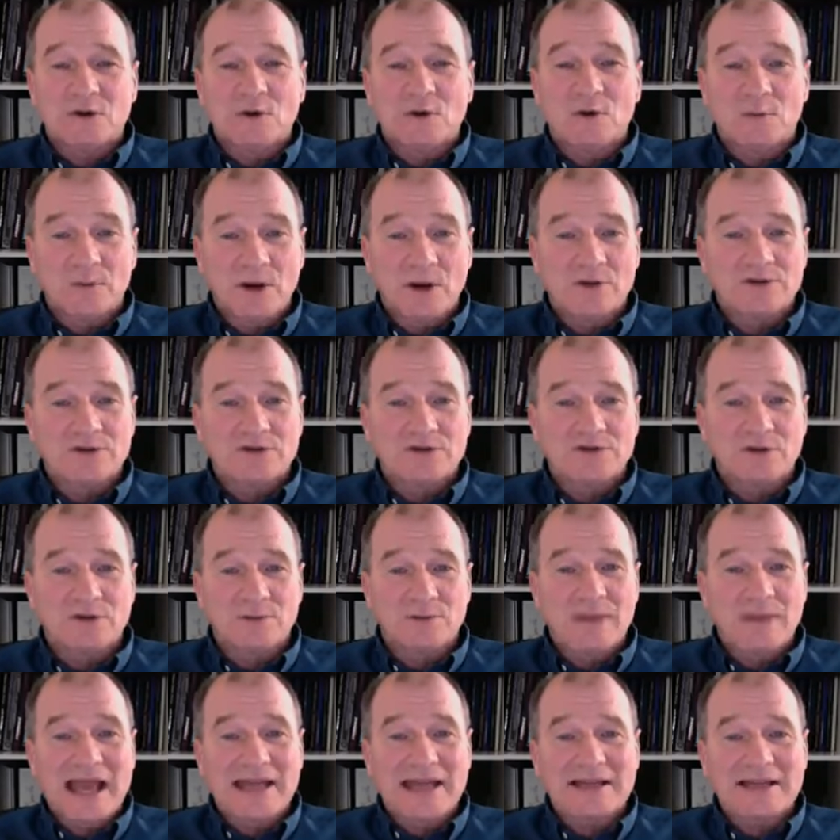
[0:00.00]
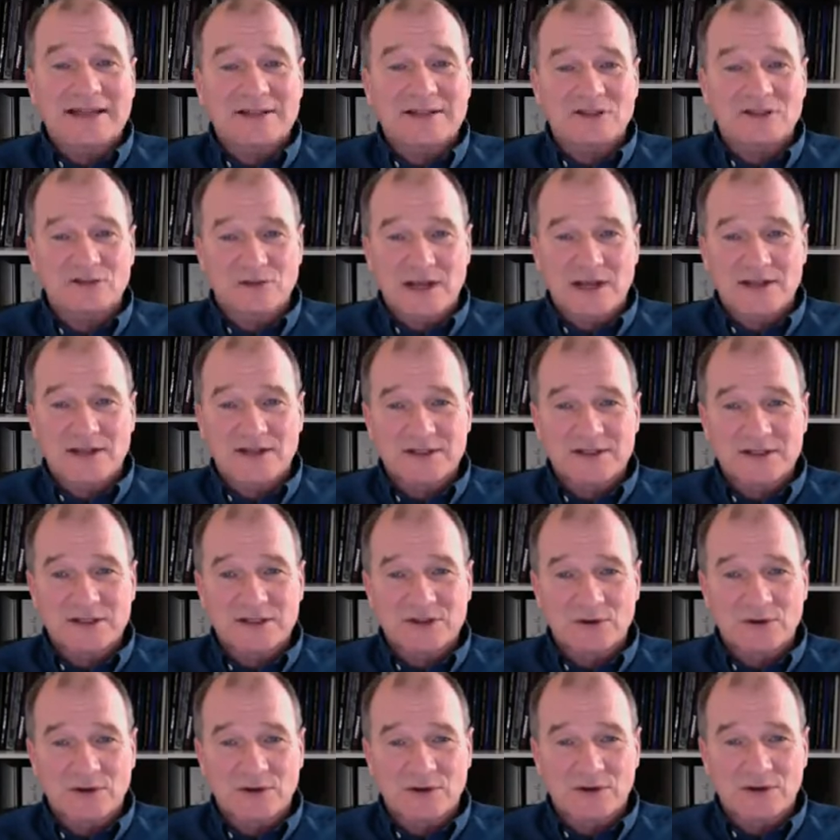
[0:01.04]
or post-traumatic stress
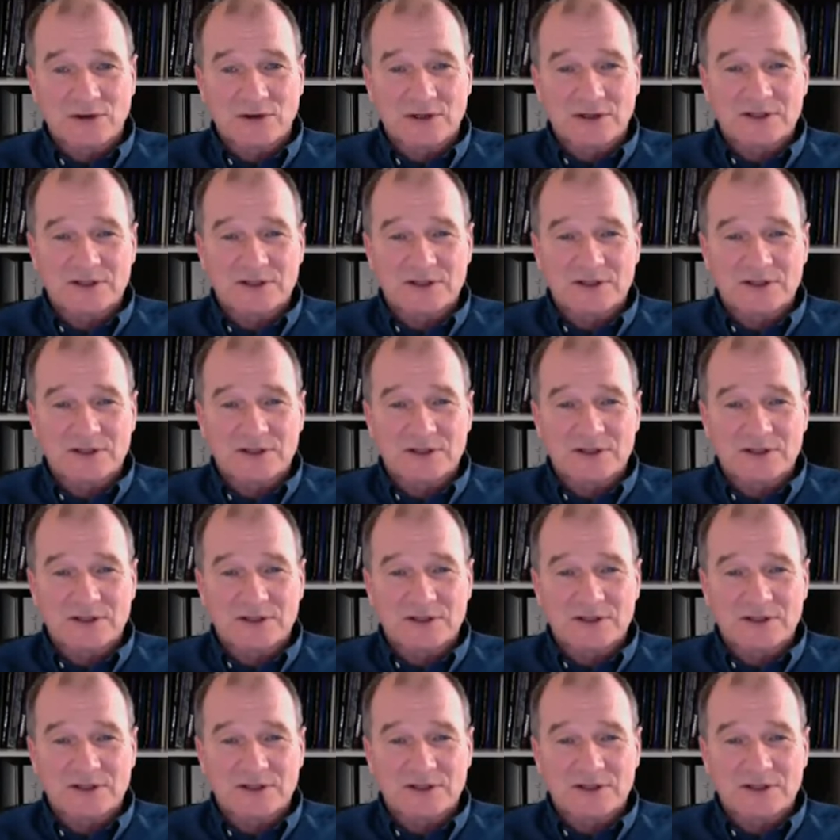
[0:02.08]
disorder,